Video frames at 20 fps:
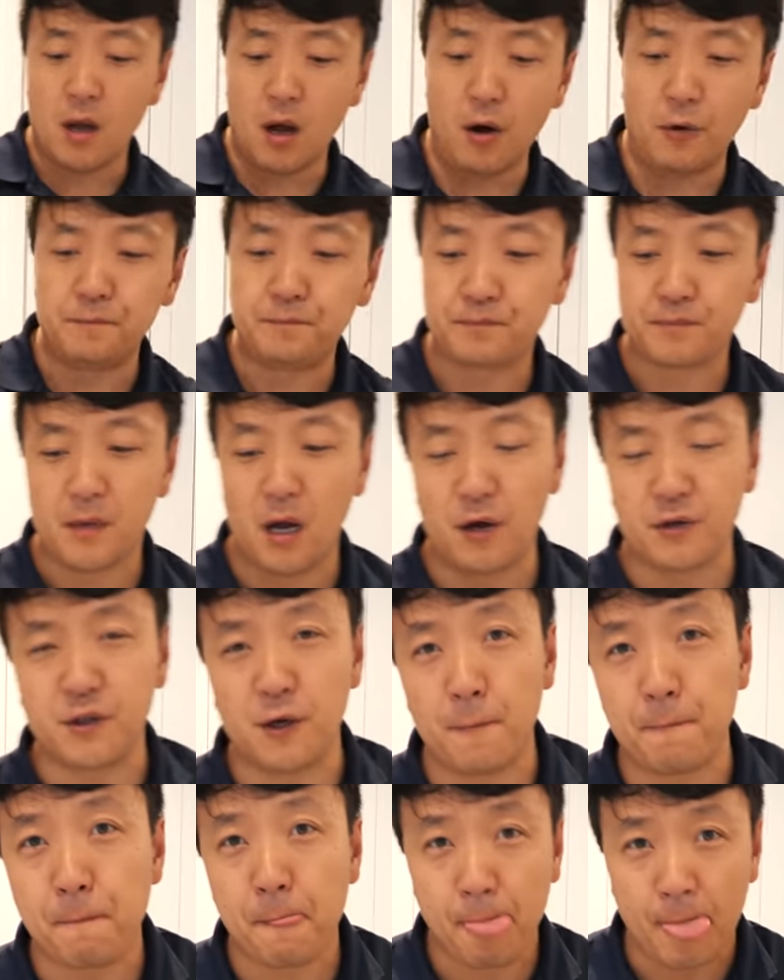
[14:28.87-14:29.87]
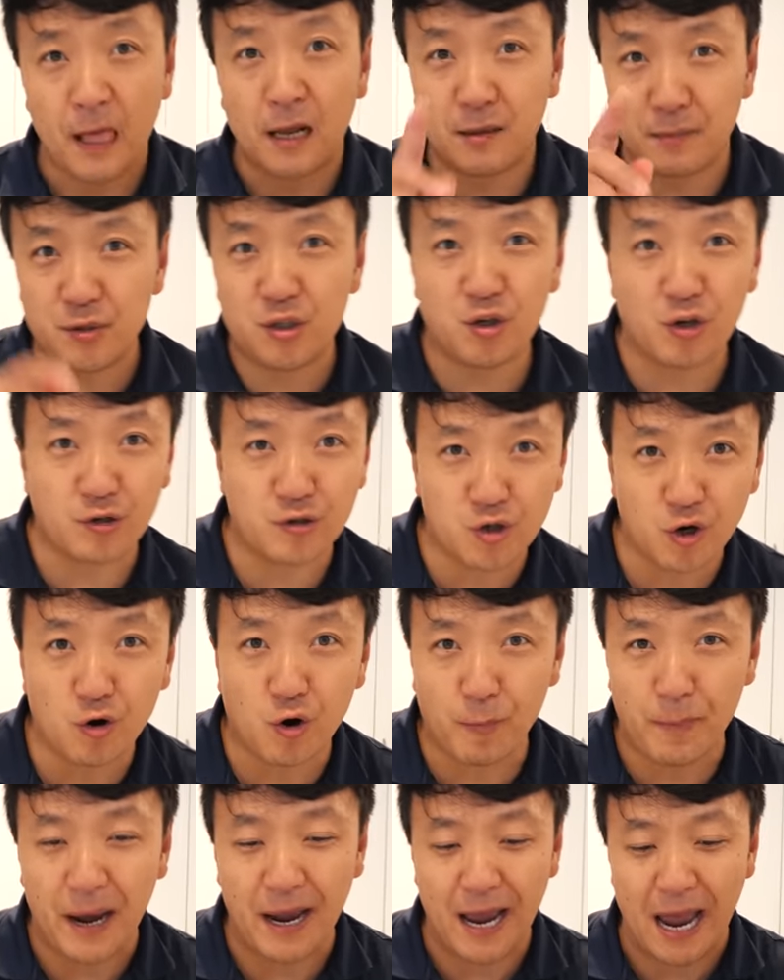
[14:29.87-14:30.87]
Oh, also, let me show you a
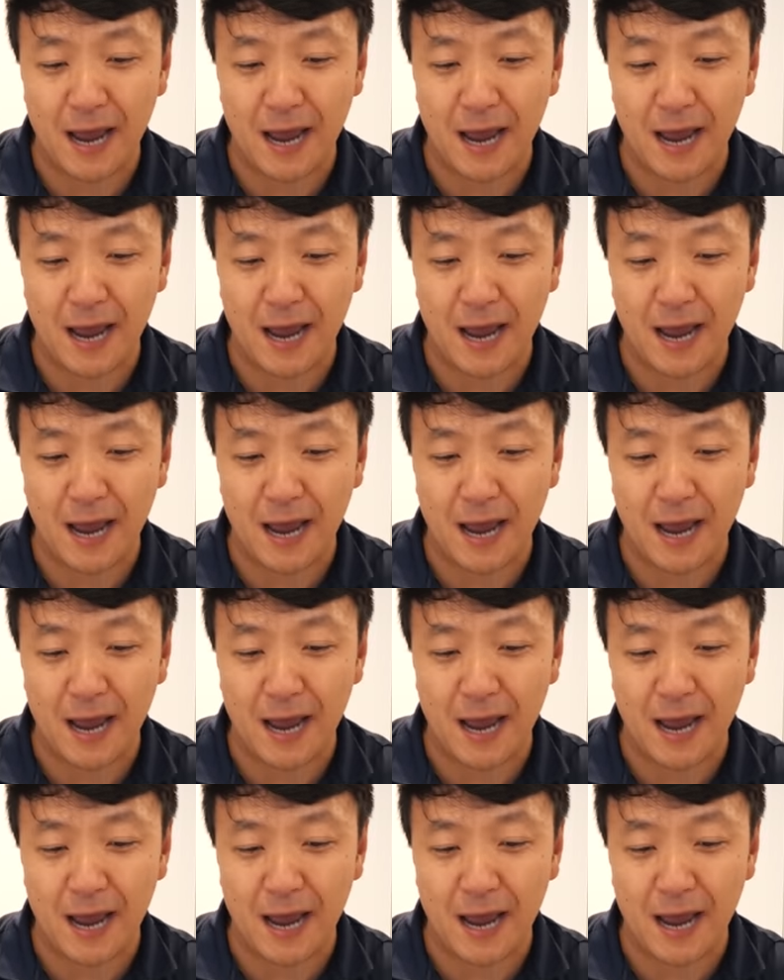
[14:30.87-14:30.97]
choco pie